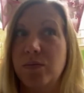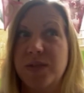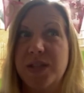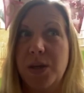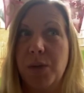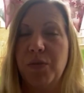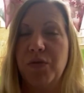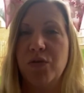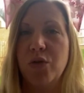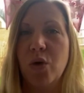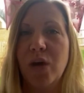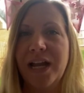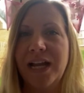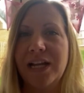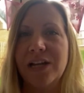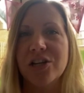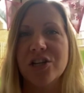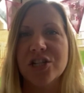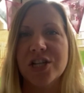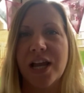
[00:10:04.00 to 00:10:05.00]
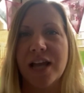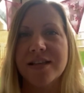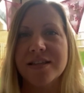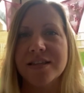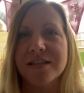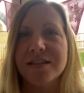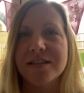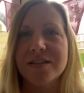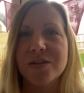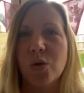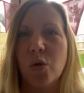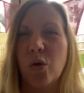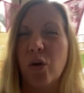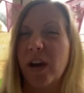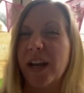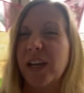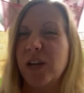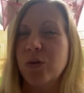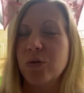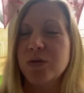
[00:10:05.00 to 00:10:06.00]
some of your English lessons, or
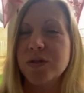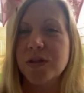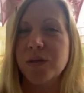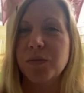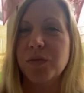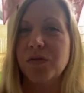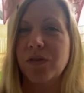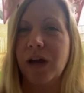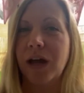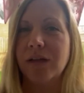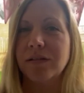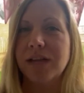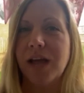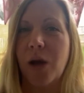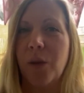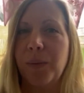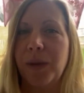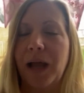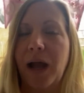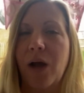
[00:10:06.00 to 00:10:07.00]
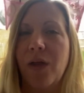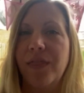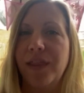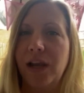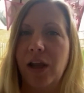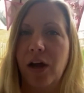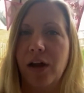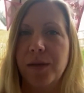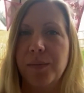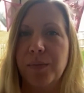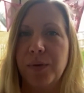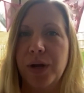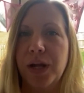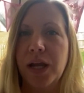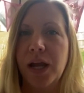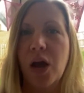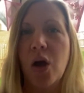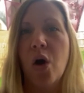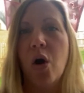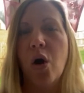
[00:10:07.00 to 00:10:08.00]
I can also be found helping out in the
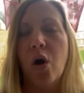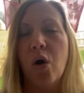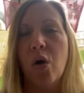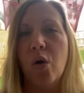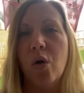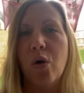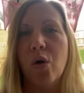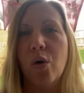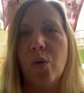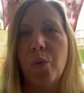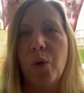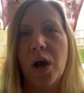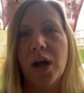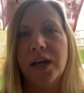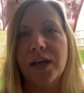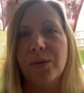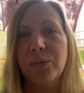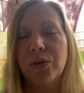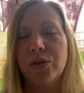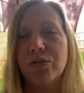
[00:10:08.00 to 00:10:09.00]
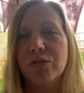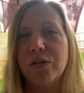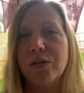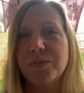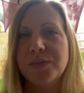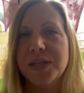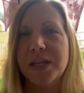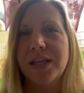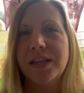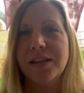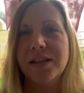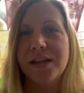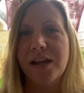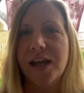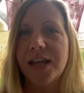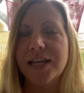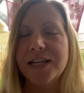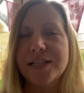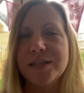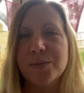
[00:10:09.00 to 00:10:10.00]
library or working with groups in the
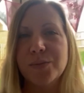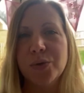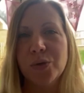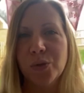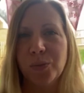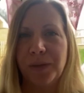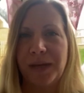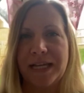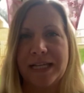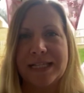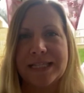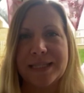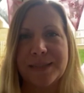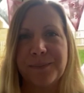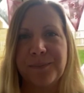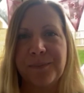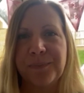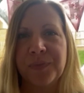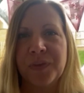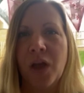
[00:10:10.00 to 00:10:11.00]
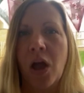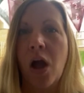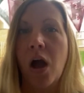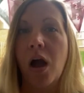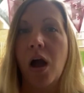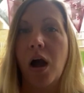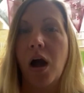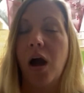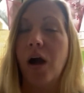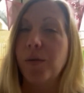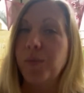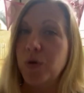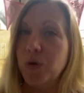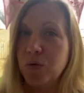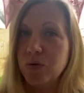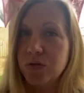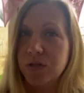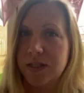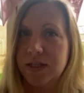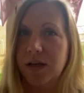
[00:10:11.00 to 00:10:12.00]
learning support base. I'm
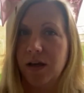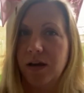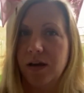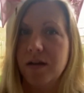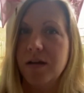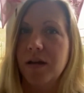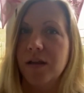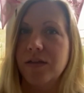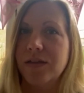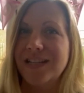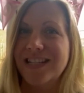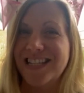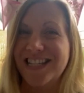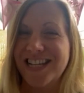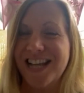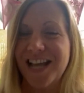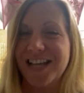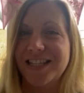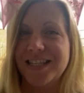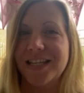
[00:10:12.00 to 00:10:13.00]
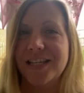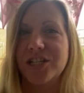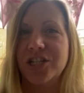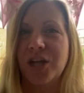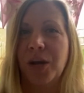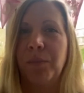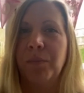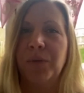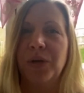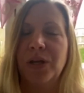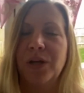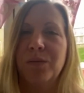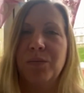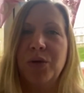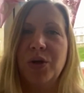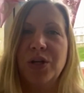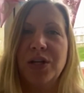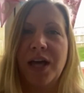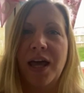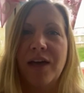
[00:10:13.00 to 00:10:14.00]
also the dyslexia champion at
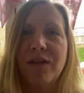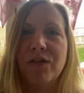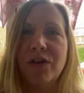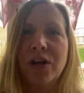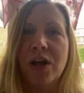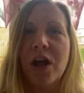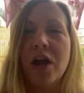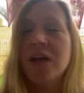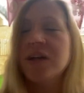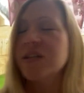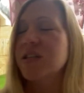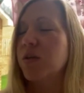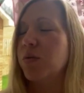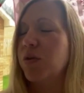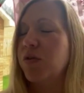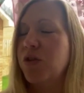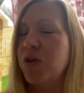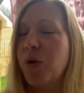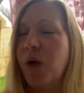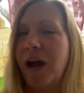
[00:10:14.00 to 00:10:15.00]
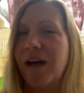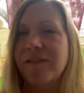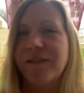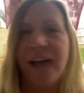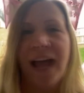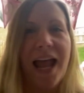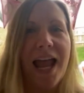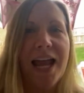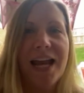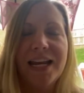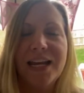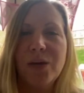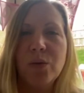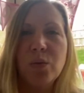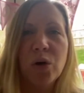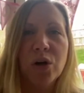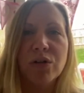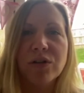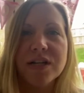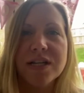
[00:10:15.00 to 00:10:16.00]
Budehaven, so if you have any
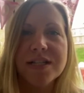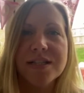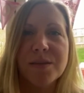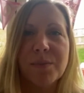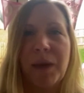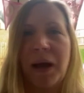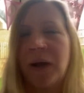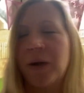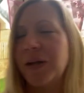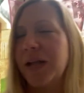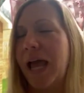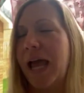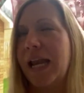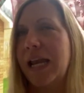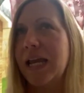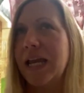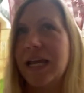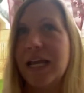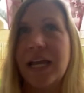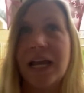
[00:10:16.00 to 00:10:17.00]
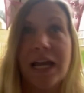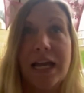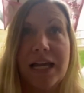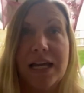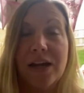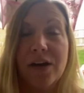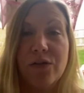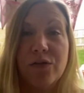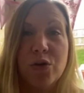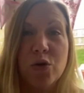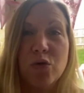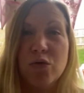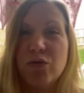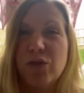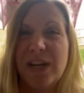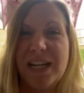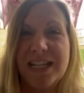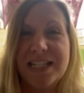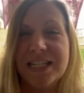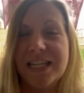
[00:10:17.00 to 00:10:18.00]
worries about any of your
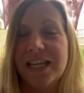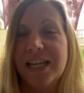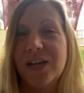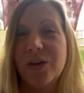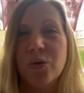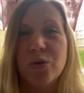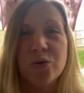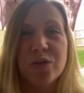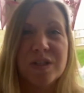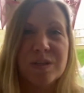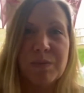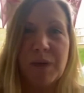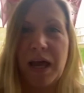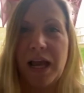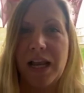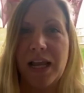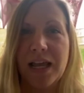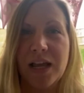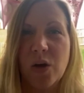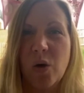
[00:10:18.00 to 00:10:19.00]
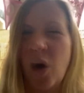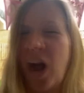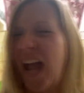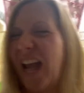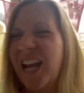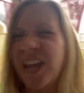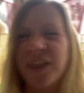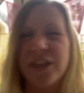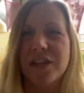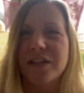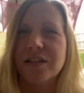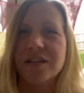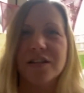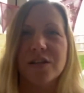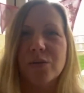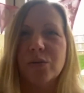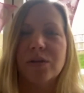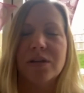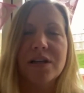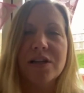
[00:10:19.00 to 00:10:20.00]
reading or spelling or anything to
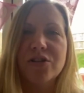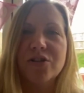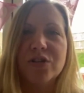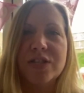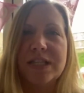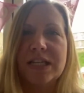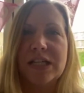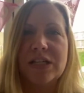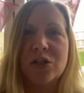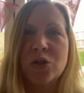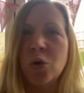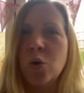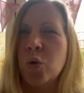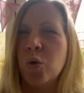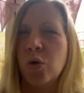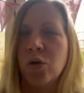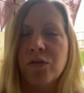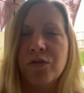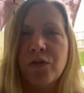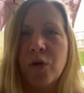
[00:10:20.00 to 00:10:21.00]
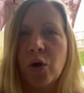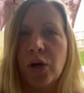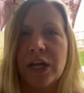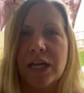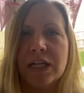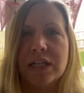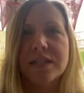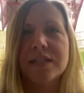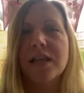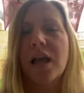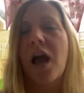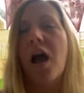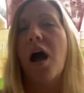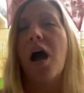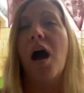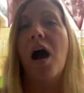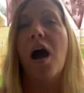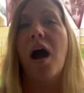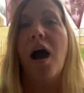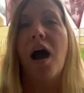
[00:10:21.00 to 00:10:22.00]
do with literacy at all or phonics,
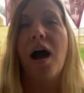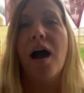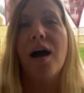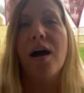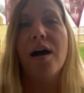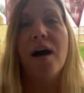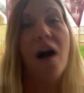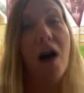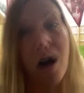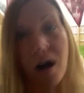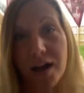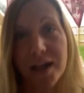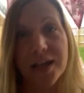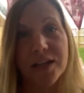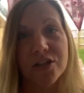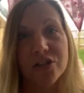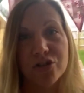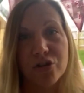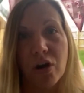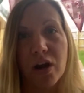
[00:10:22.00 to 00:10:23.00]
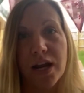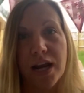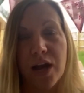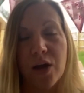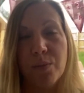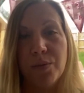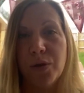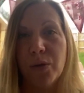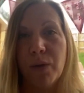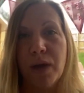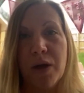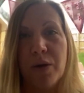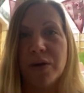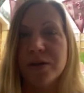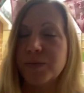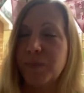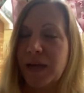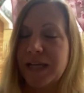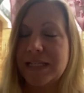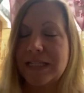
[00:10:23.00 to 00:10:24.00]
uh, I can try and help you out
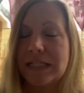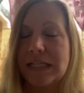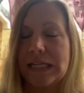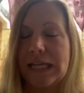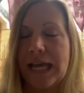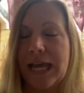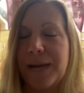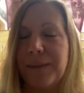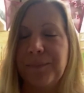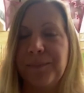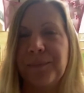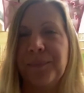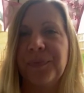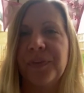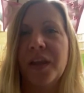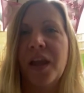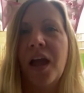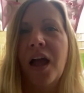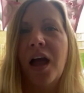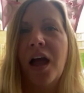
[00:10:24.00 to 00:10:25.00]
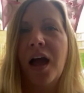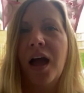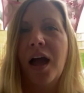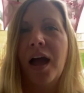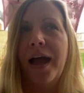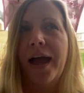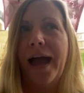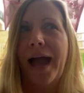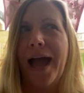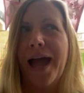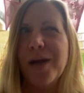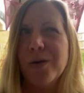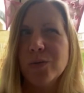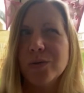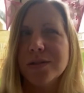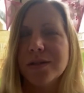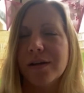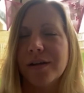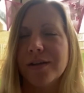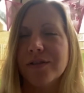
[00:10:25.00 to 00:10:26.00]
as best I can.
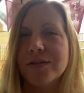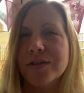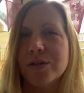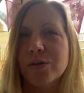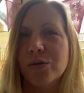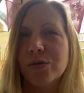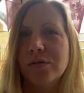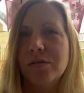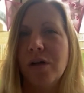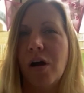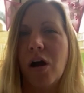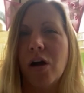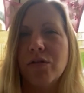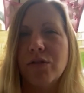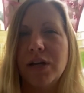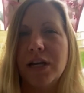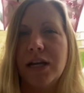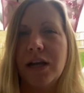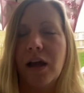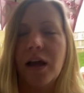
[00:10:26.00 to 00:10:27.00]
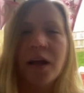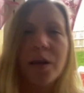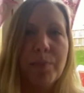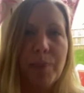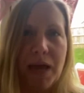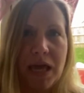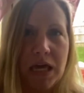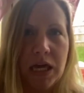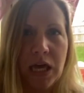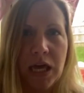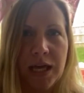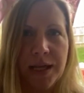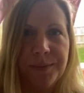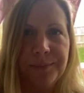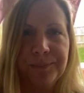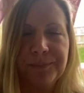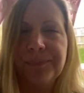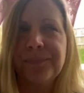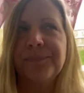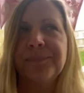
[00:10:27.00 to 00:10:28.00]
Outside of school, I really like
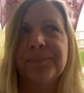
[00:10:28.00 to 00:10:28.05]
baking,